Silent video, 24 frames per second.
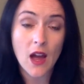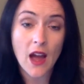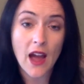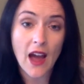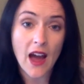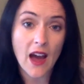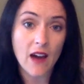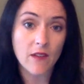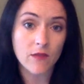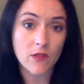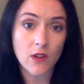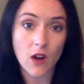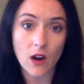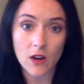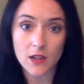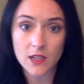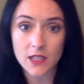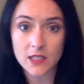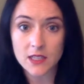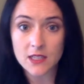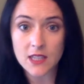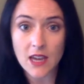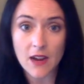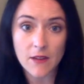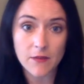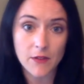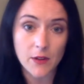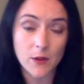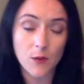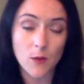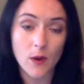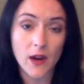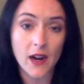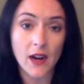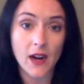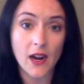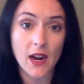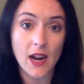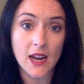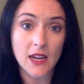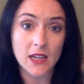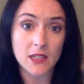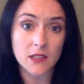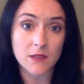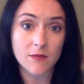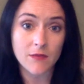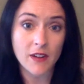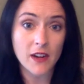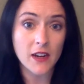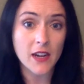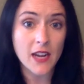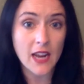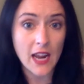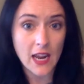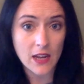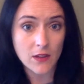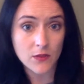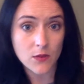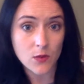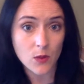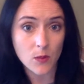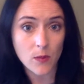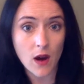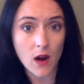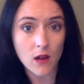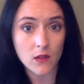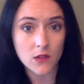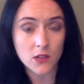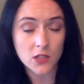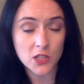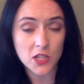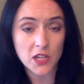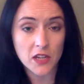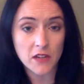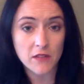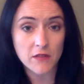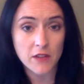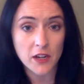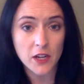have gardens everywhere, and it's very anthropology,